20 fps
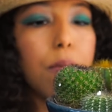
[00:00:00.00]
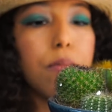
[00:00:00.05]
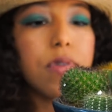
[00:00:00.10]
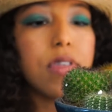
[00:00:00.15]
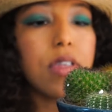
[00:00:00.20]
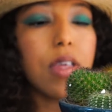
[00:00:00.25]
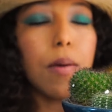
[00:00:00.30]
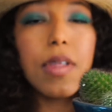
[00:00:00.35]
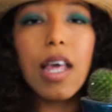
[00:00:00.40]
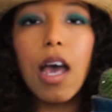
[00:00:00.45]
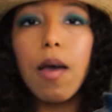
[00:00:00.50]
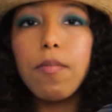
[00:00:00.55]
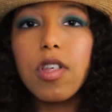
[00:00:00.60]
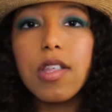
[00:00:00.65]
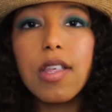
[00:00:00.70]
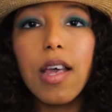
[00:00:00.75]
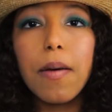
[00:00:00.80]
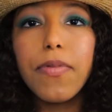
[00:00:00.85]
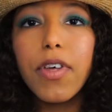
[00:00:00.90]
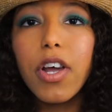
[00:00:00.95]
Sometimes
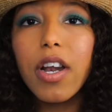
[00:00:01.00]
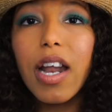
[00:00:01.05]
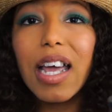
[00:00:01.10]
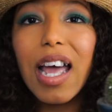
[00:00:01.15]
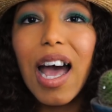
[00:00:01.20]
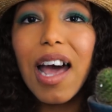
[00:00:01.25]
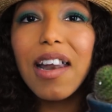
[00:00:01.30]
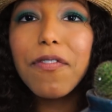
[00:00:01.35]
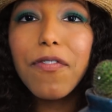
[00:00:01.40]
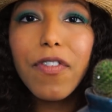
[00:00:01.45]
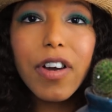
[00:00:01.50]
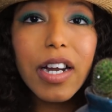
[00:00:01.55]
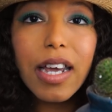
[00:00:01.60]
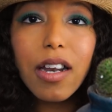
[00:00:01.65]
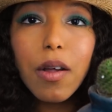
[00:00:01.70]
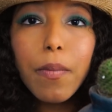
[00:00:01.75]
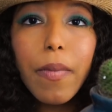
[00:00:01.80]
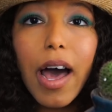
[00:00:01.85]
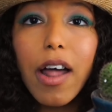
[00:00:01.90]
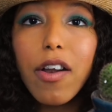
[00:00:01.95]
she's up there and I kind of forget
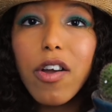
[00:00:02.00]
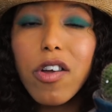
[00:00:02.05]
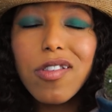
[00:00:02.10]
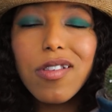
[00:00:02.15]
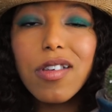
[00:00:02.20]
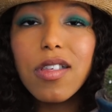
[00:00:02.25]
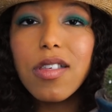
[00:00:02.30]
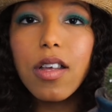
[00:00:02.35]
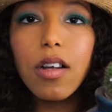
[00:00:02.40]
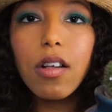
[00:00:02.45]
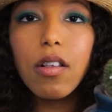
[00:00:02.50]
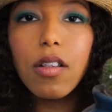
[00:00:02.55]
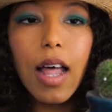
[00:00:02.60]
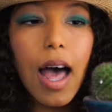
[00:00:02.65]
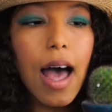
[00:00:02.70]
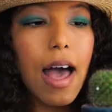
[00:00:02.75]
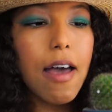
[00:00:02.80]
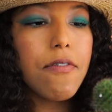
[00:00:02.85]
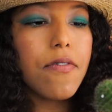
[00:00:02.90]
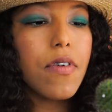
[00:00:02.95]
about her and she's still
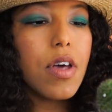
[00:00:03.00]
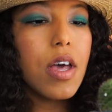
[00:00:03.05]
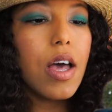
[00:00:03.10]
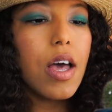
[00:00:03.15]
alive.